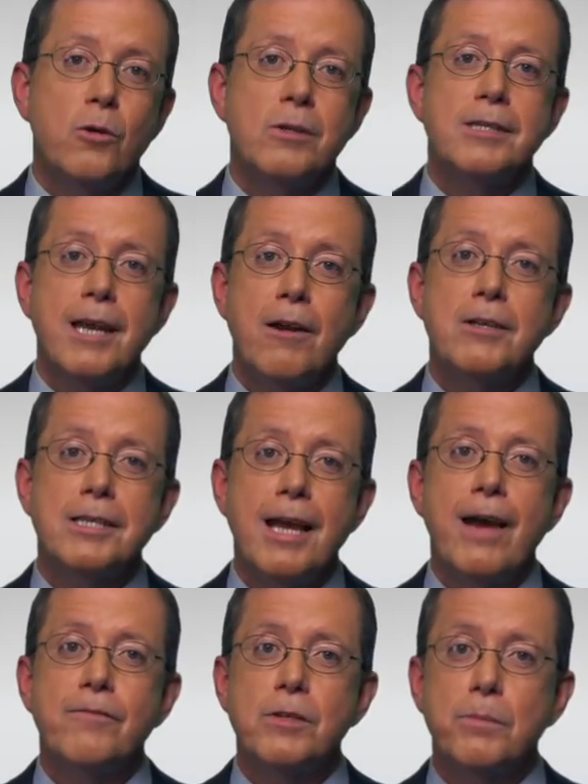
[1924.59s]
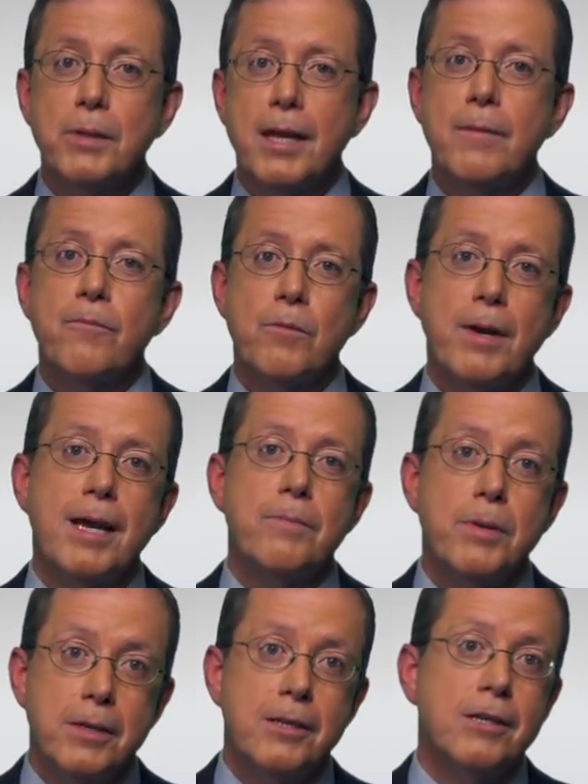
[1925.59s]
who does Harris have to blame for my
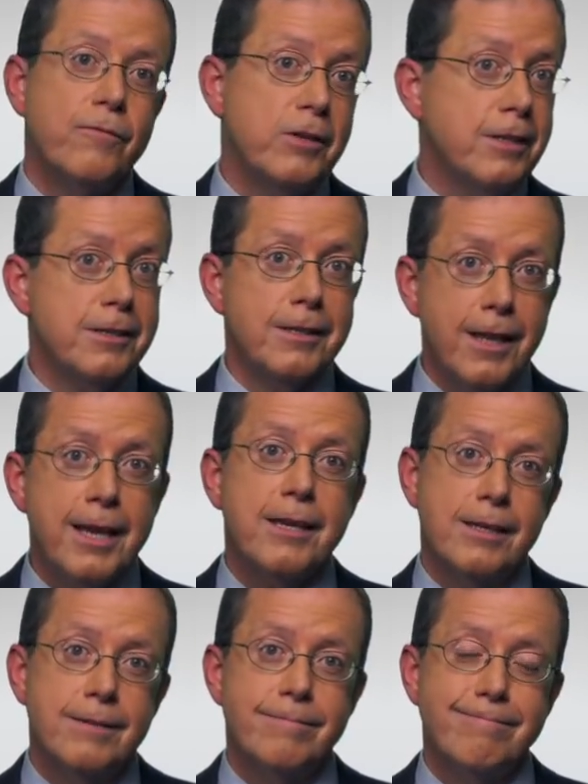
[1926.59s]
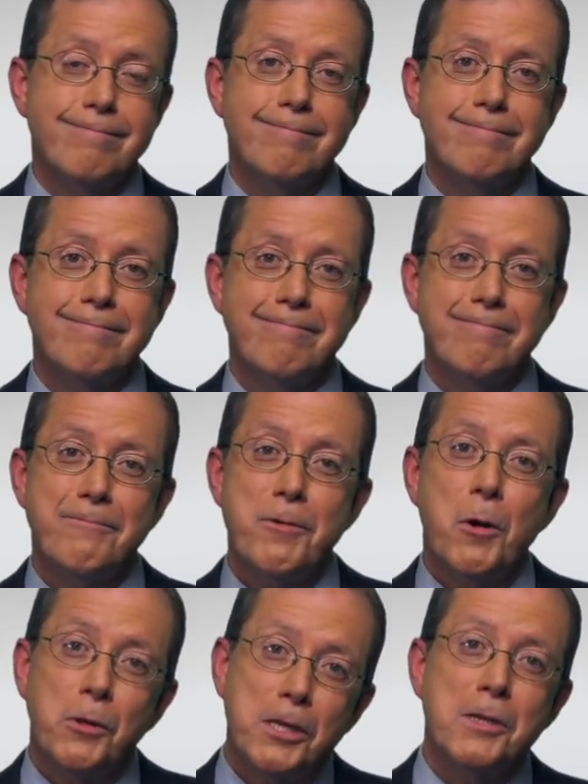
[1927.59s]
opinion if he doesn't like it?
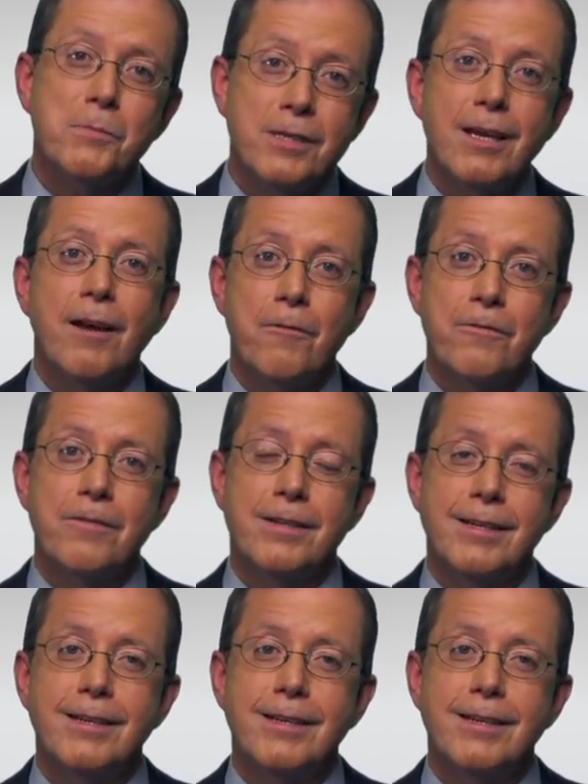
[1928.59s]
Only himself.